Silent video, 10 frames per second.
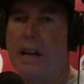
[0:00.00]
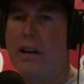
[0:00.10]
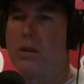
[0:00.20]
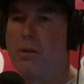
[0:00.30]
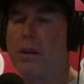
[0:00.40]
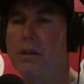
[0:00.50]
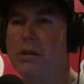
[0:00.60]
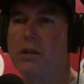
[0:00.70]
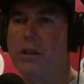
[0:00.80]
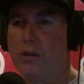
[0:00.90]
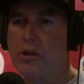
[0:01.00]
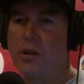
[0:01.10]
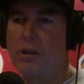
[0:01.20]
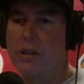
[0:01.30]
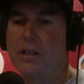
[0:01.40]
editorial,
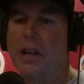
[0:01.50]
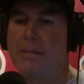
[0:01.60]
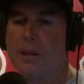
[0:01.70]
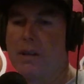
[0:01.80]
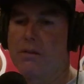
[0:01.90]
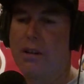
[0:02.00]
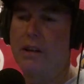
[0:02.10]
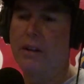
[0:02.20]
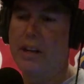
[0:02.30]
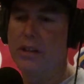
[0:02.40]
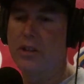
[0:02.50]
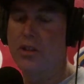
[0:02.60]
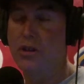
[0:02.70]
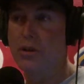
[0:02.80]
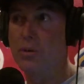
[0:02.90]
journalist type test rider, is
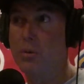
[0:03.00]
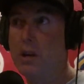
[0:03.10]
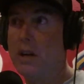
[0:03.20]
to